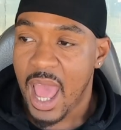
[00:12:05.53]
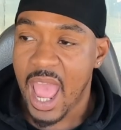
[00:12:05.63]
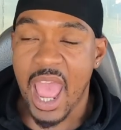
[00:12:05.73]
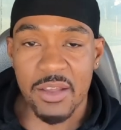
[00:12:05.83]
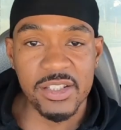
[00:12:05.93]

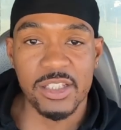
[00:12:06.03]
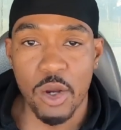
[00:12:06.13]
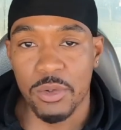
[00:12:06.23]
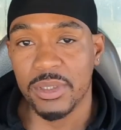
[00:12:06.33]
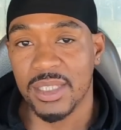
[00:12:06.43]
have
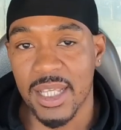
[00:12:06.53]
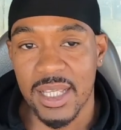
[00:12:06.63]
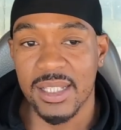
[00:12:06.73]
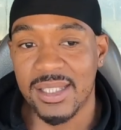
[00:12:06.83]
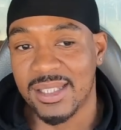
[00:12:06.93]
certain
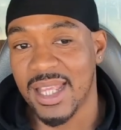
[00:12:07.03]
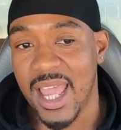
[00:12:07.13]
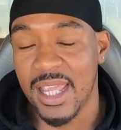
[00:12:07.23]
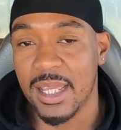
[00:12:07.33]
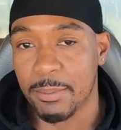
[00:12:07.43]
things
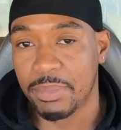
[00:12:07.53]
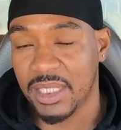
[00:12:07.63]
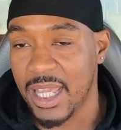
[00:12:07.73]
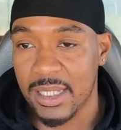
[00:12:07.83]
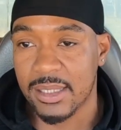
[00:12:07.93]
set in
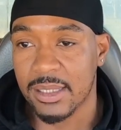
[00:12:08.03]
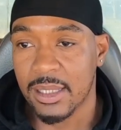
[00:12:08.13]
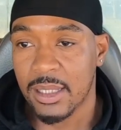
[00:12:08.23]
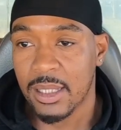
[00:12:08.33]
place